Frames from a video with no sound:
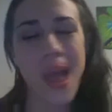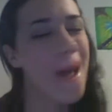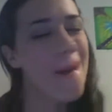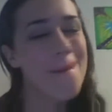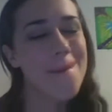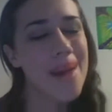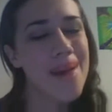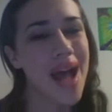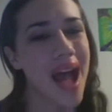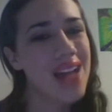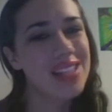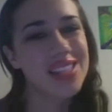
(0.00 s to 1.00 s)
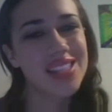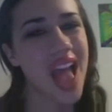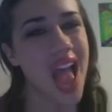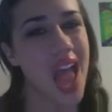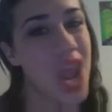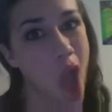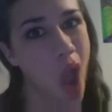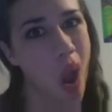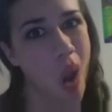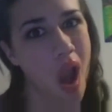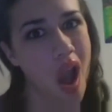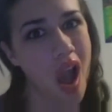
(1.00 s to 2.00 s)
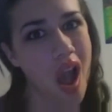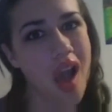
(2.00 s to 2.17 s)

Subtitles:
of my Genie in a Bottle music